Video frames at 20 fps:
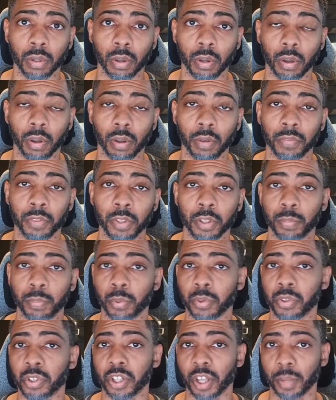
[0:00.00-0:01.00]
of the
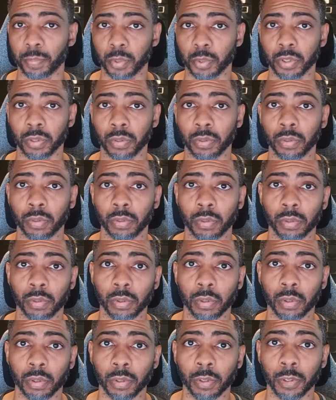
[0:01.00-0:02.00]
perception
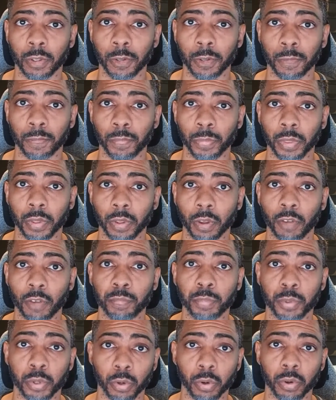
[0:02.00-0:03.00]
of
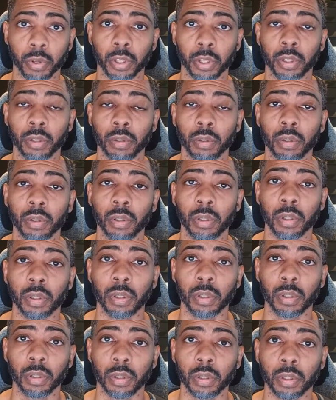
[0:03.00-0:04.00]
purity
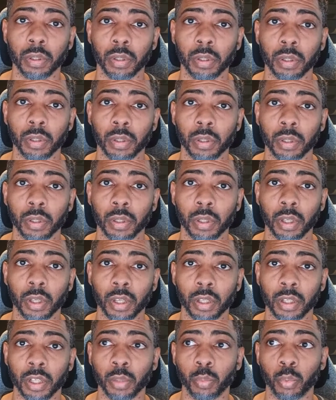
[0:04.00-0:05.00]

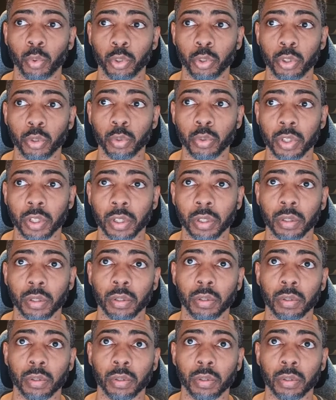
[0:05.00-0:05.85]
and they will use it